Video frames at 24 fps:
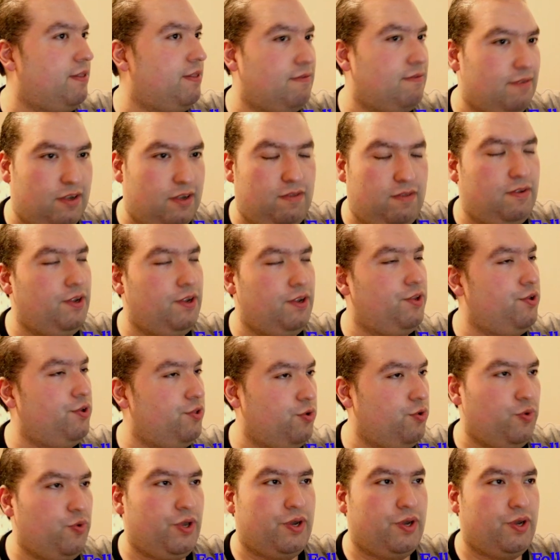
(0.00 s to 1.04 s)
Continue
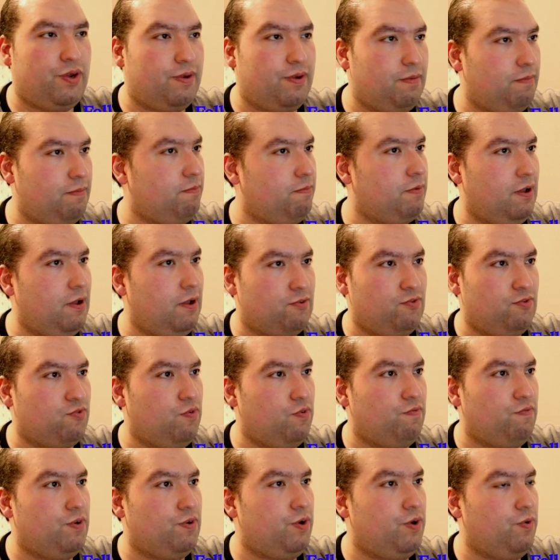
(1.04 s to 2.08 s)
doing puzzles over
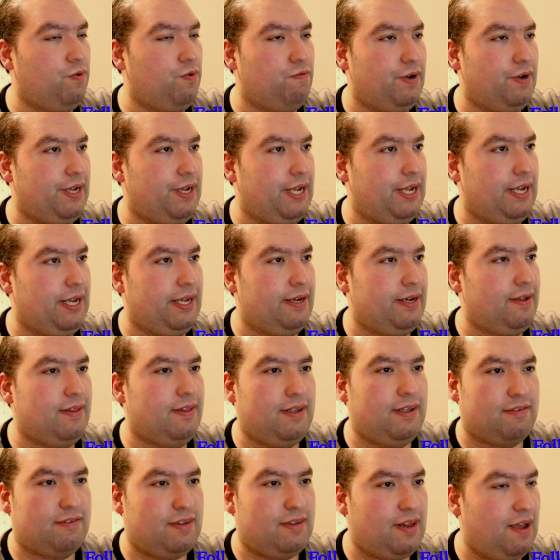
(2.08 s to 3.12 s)
and over and again. It
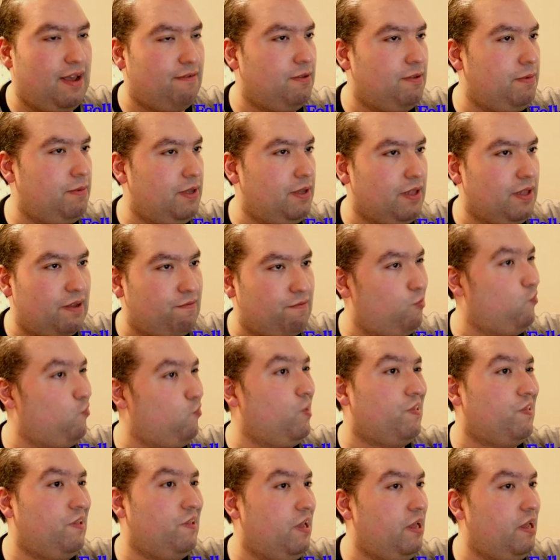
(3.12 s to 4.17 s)
doesn't have to be like for one
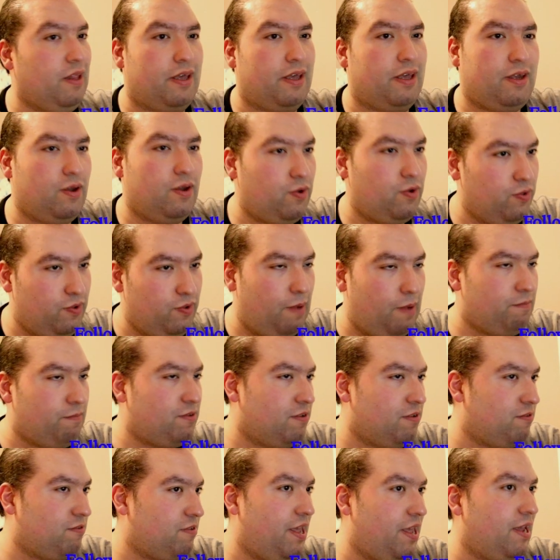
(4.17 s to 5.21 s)
day. Like you could, I'm just
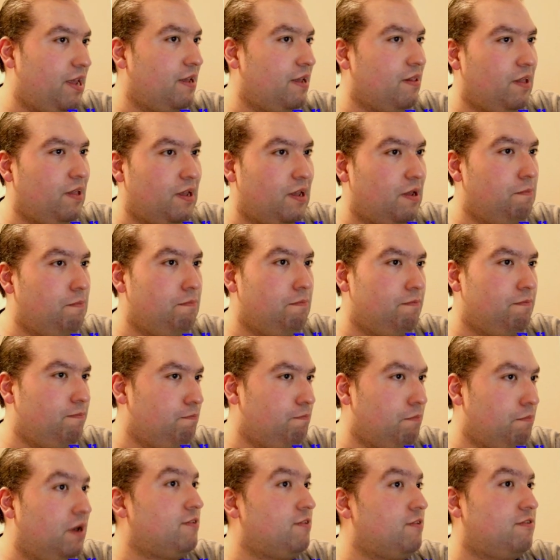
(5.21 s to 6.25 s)
saying like
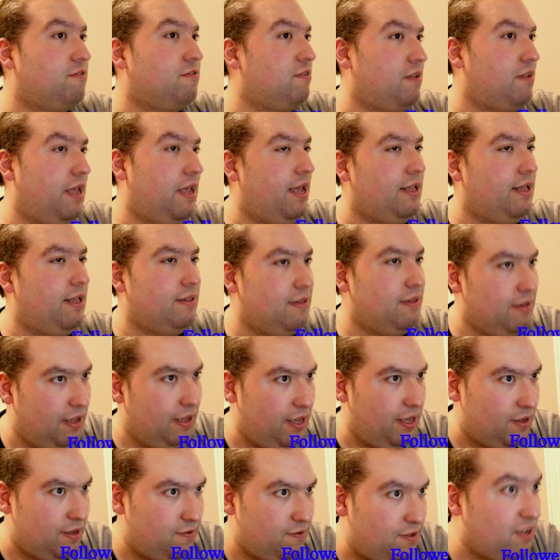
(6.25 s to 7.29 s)
months ahead, like
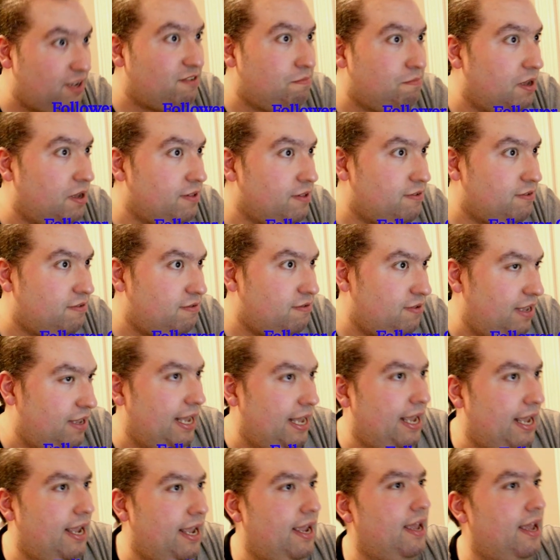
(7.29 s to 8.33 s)
6 months,
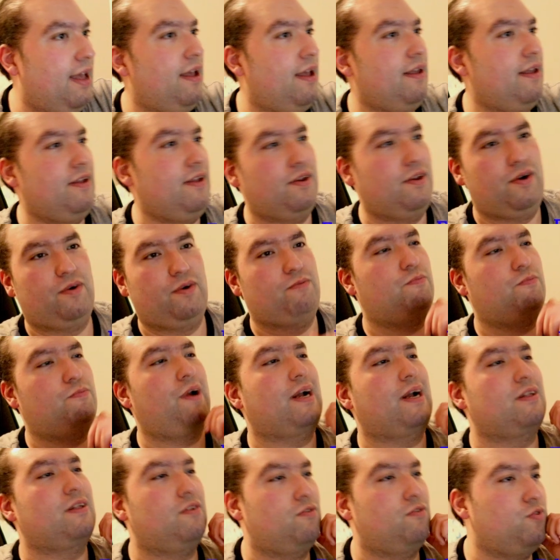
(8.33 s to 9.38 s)

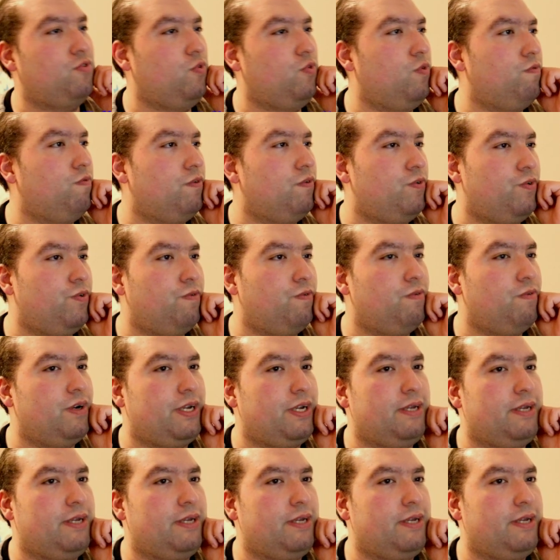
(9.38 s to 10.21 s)
practice over and over again.